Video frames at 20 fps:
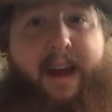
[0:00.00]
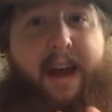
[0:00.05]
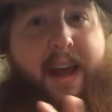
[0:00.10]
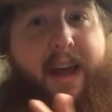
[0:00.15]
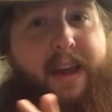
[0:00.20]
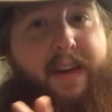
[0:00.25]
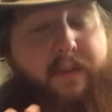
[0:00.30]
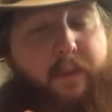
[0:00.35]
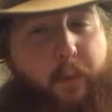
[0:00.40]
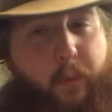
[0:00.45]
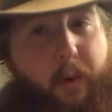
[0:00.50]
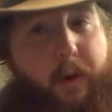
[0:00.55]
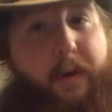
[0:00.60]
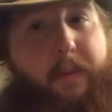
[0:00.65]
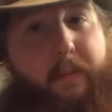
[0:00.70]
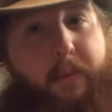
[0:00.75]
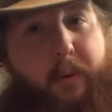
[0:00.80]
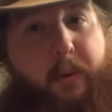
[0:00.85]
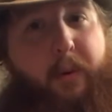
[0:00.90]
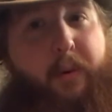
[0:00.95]
I have
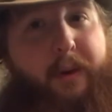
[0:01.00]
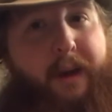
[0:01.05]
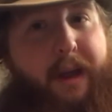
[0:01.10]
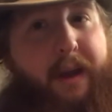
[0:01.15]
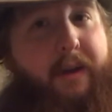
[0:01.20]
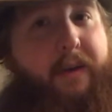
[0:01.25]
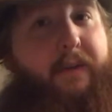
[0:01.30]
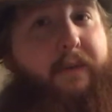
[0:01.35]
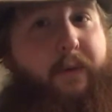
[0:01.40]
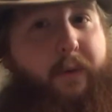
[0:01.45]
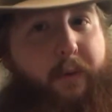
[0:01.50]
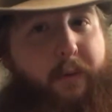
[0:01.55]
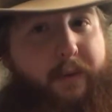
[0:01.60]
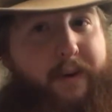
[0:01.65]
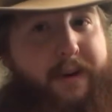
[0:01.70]
one pulled out for a